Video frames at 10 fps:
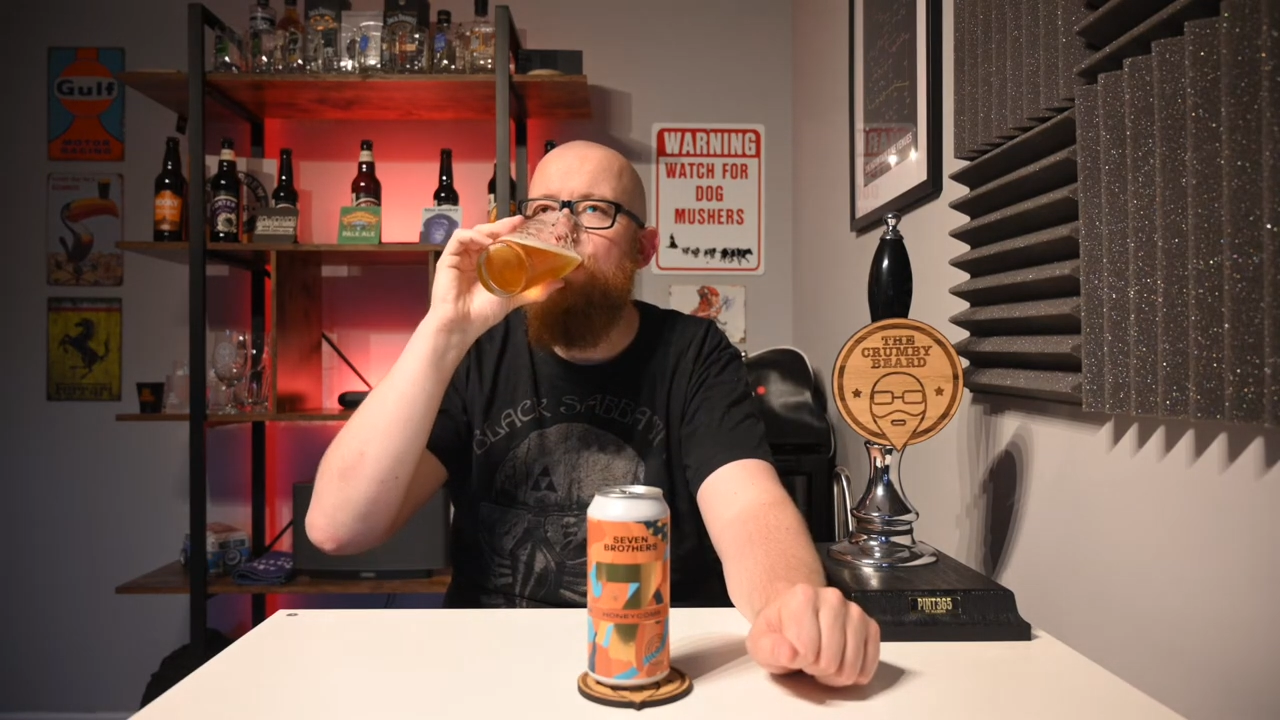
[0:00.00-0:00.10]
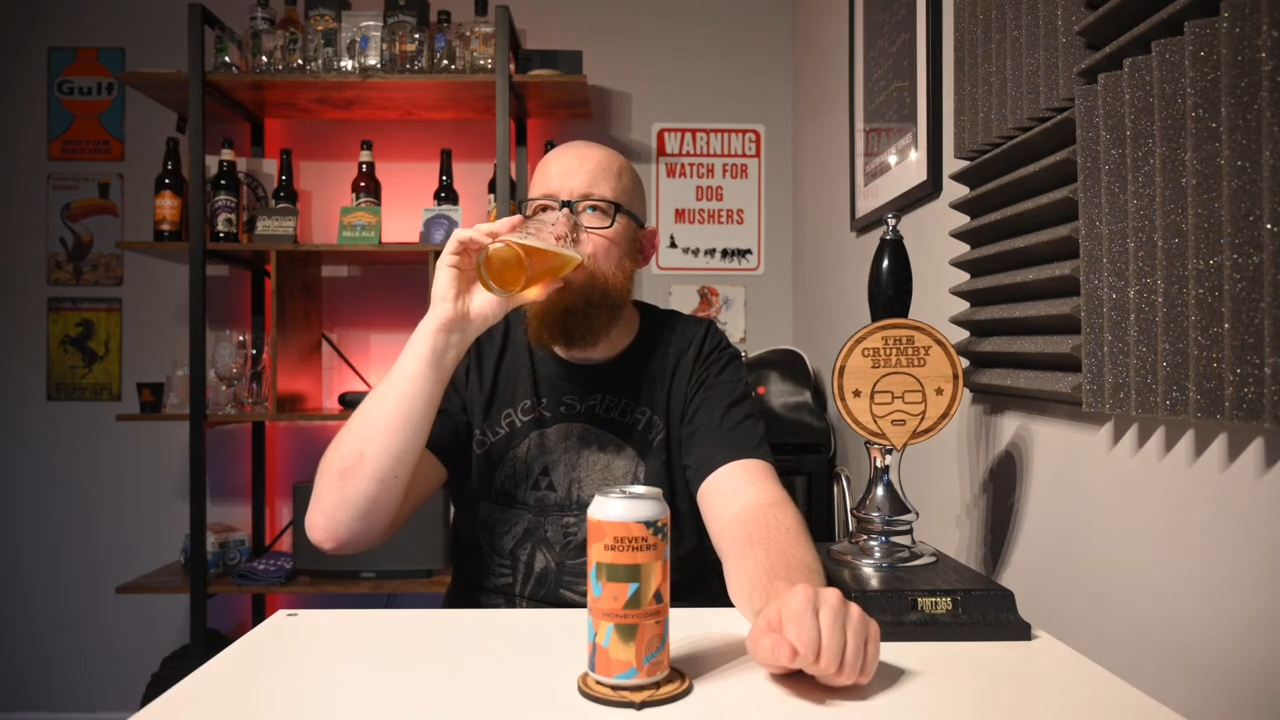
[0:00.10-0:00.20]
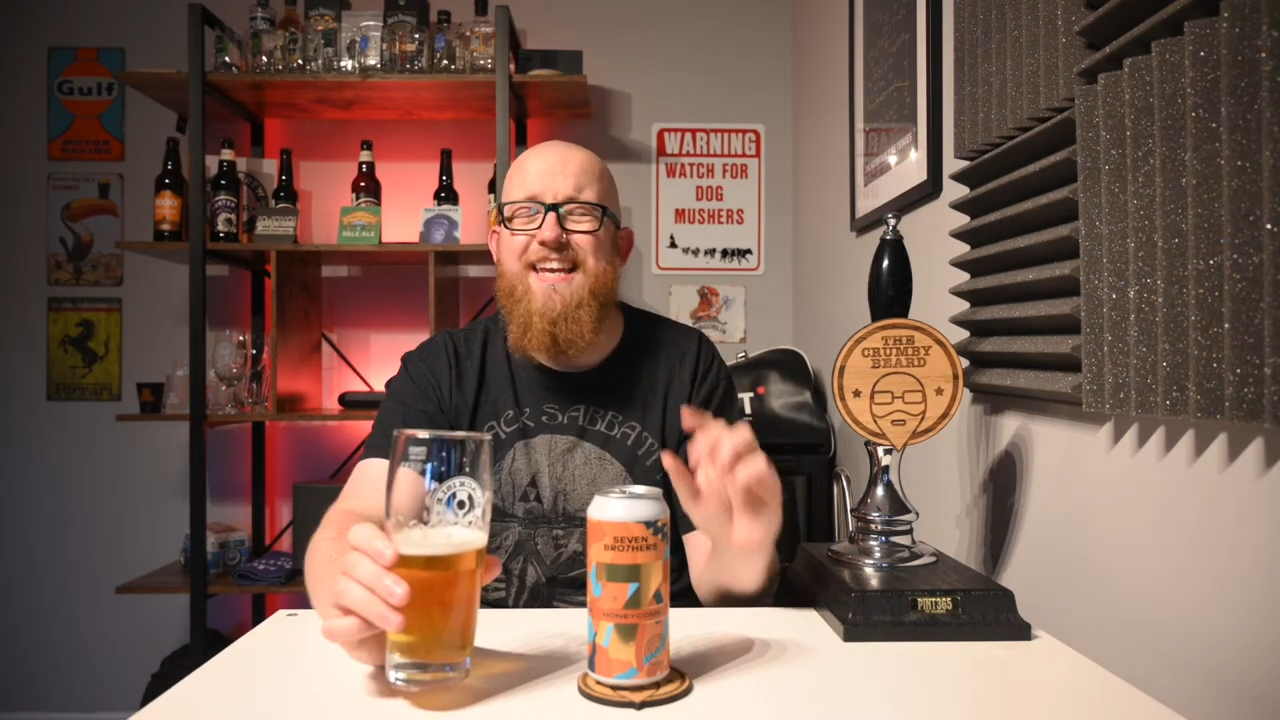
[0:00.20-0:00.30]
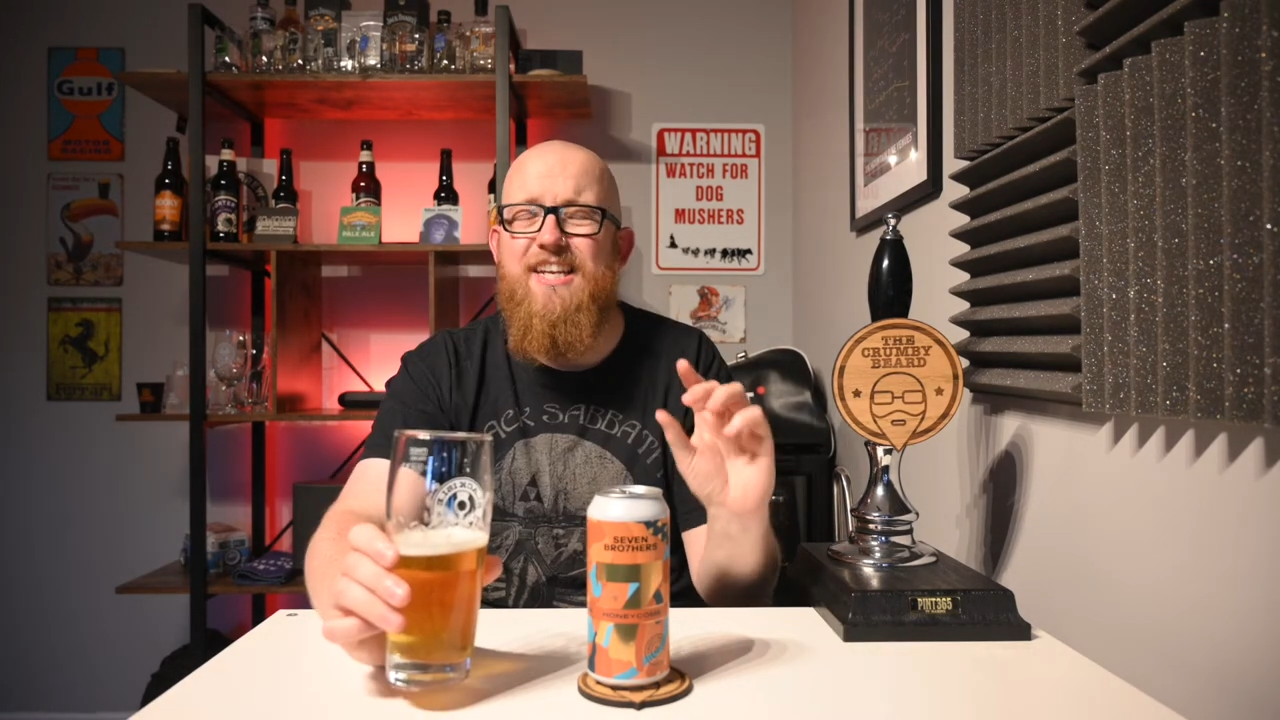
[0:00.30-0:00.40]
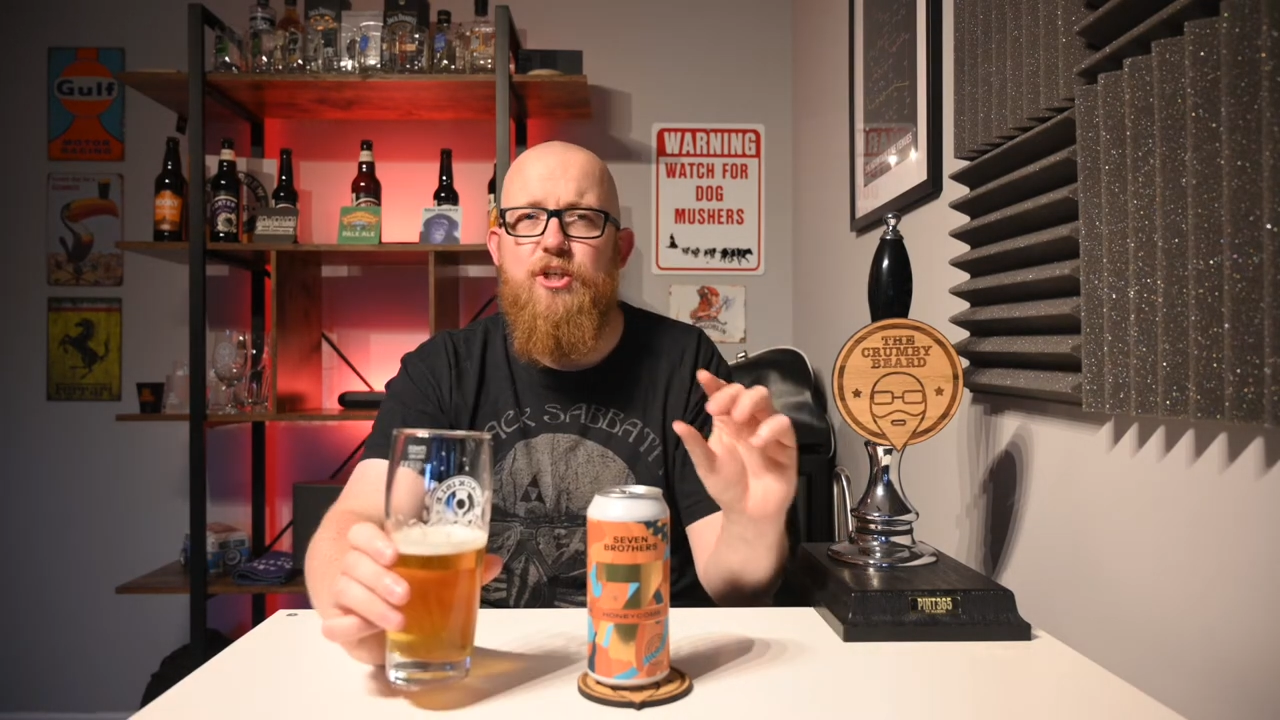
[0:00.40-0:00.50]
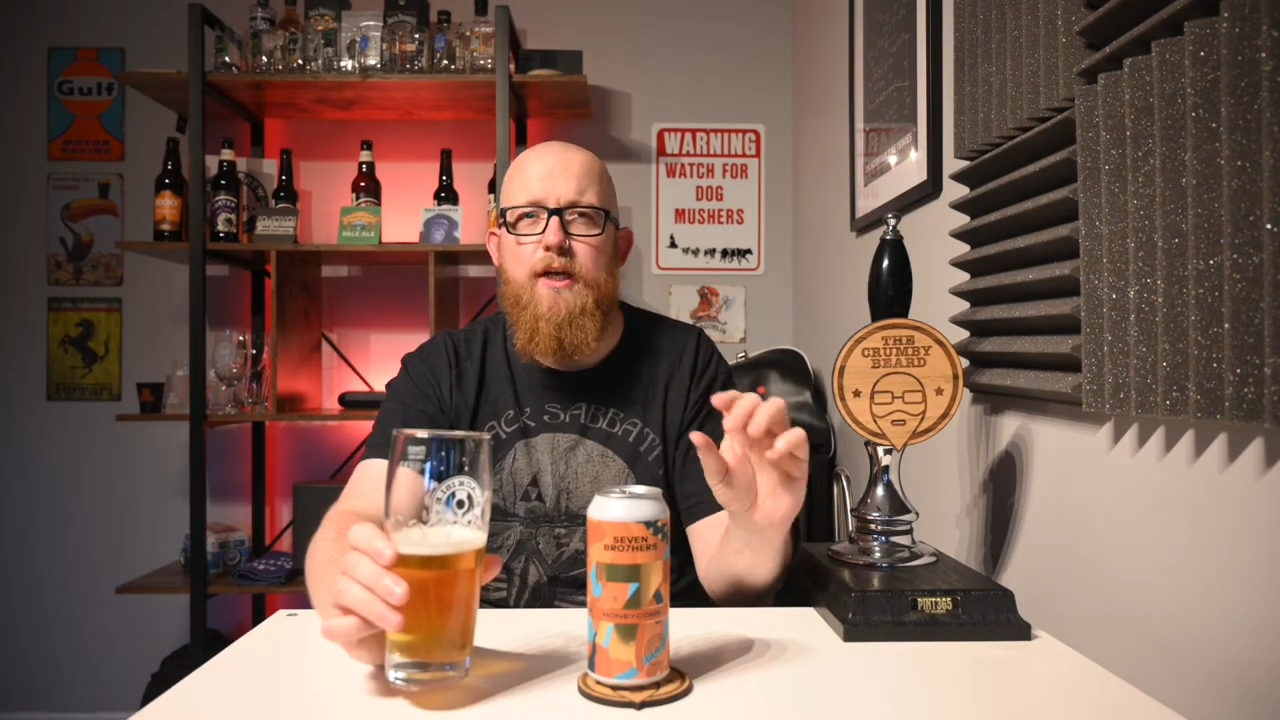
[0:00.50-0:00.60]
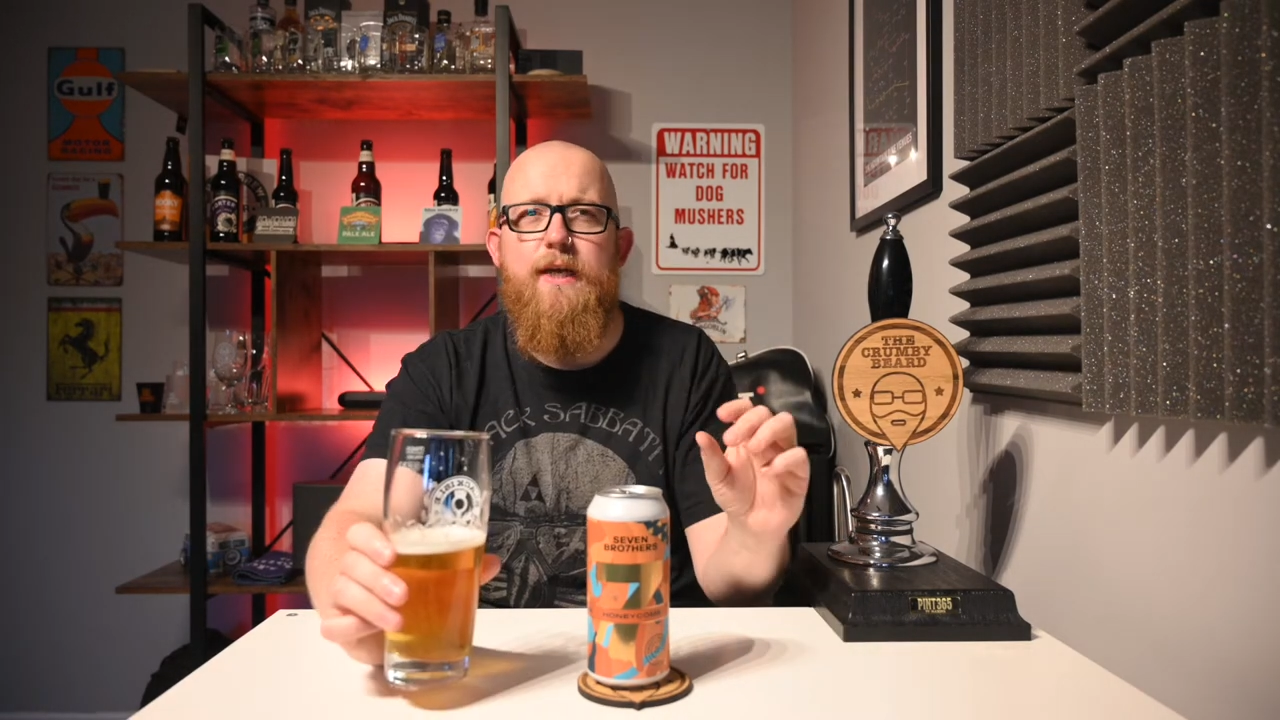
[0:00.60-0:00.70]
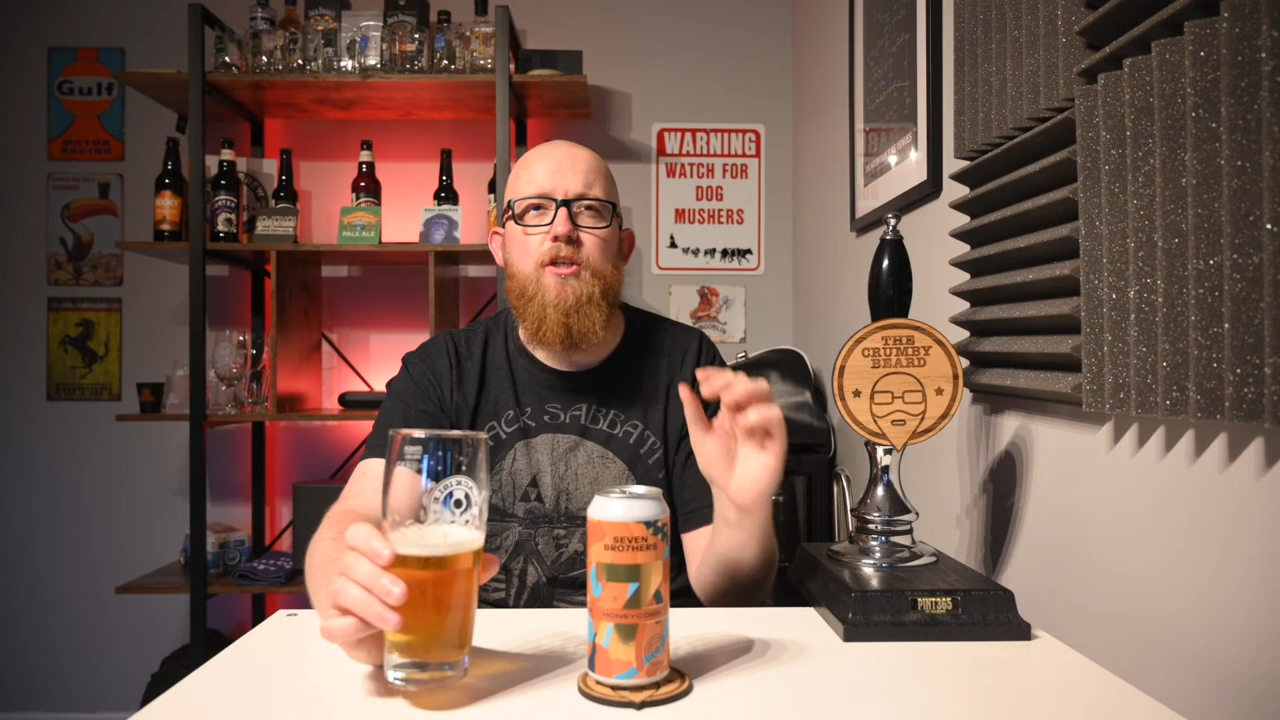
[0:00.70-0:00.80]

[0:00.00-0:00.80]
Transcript: Initially, a